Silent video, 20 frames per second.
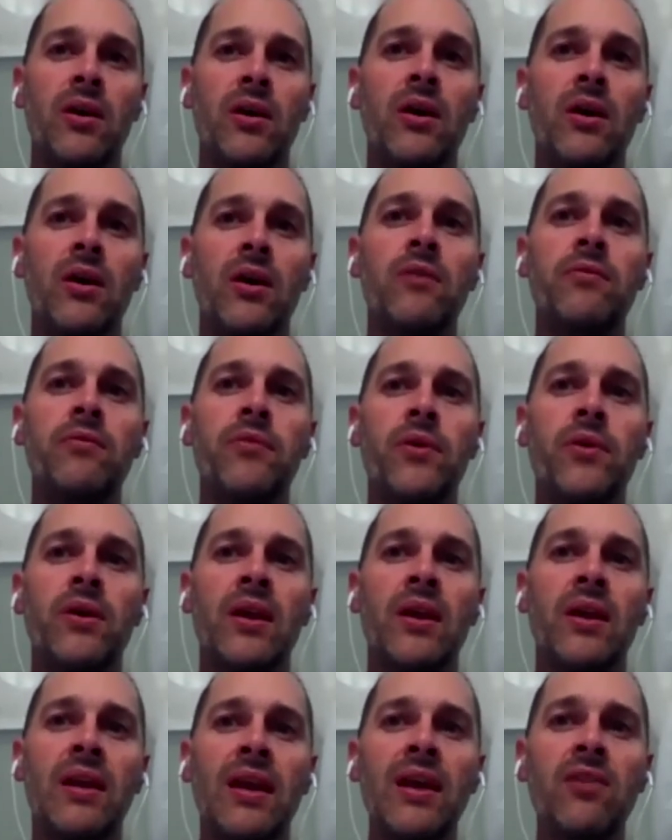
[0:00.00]
For
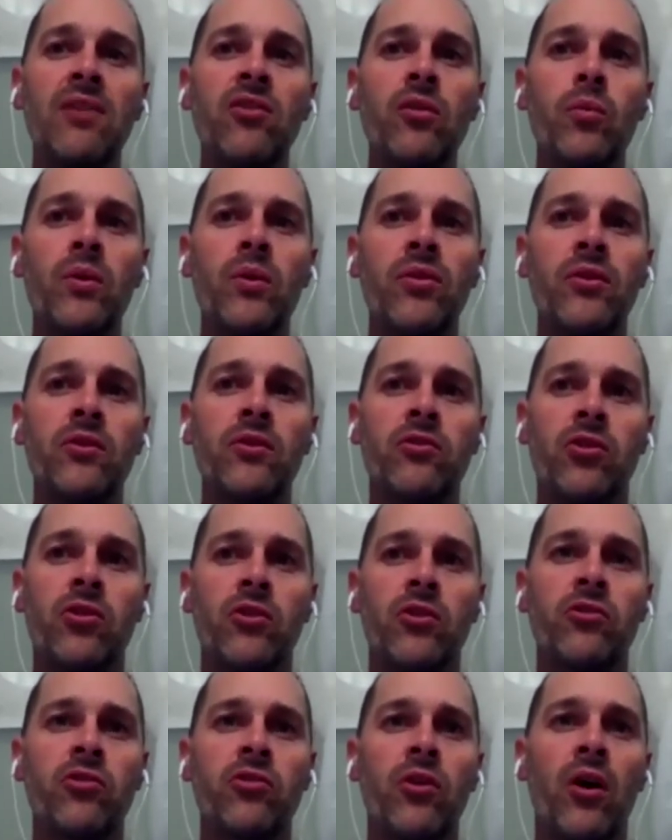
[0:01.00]
connected with the
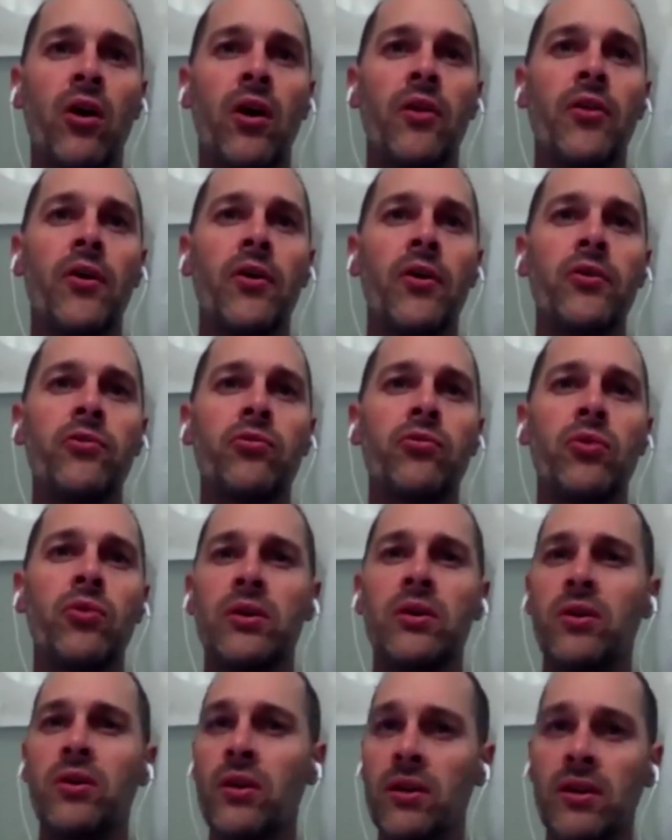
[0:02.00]
church are those who are
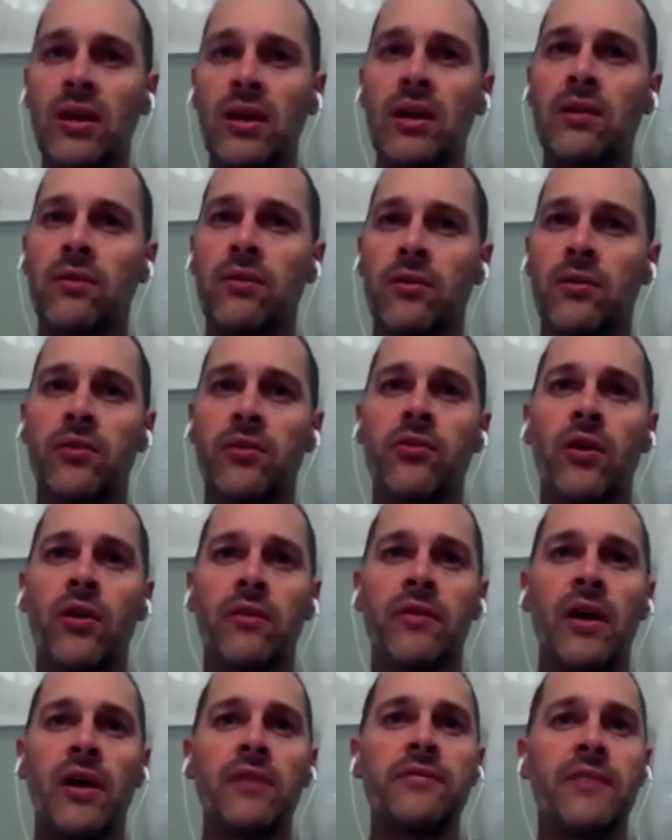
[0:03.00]
not ignorant of
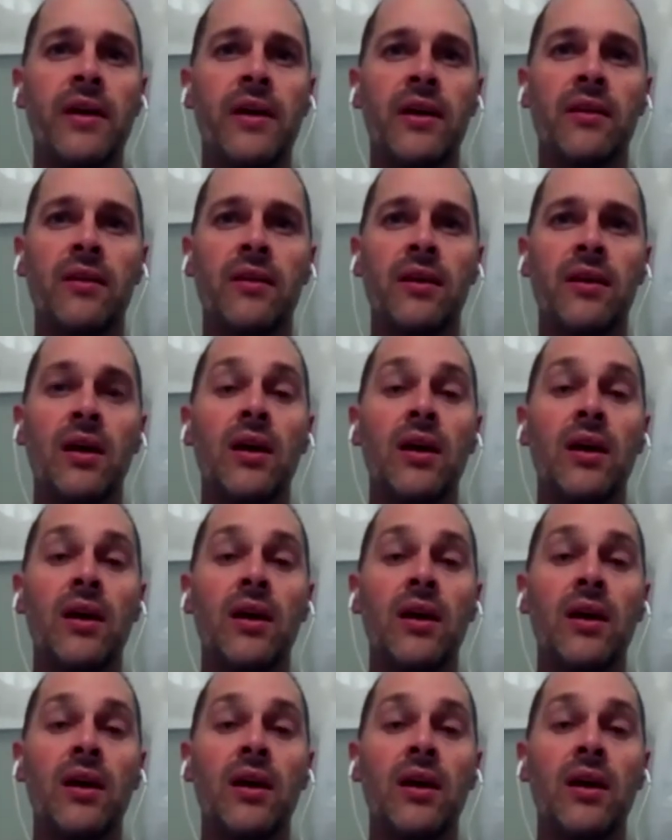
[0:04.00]
our faith,